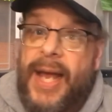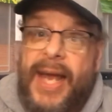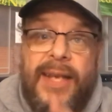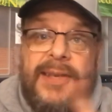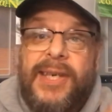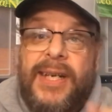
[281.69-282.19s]

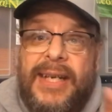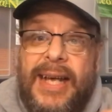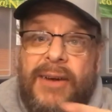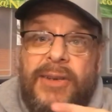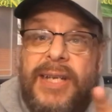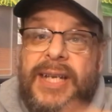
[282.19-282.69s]
And you sit
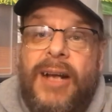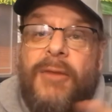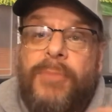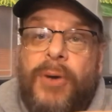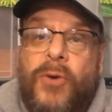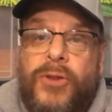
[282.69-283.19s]
down, you tell
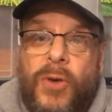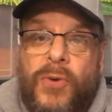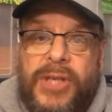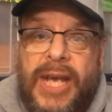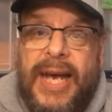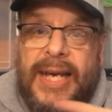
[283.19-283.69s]
both
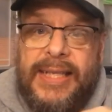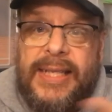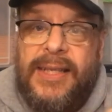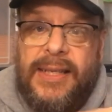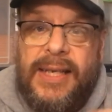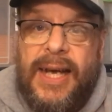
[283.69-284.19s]
those guys,
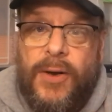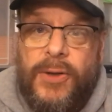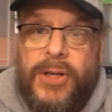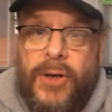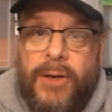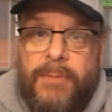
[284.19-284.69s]
this is how it's
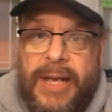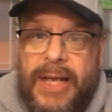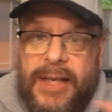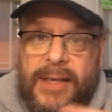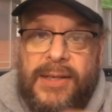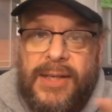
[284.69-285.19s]
going to be.
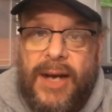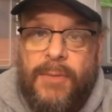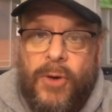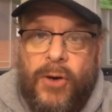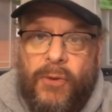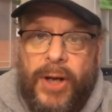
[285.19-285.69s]
This is how I'm
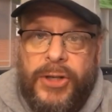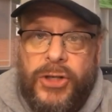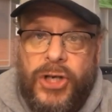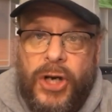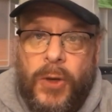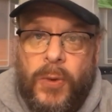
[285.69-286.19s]
going to run the
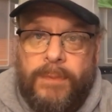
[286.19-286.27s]
show.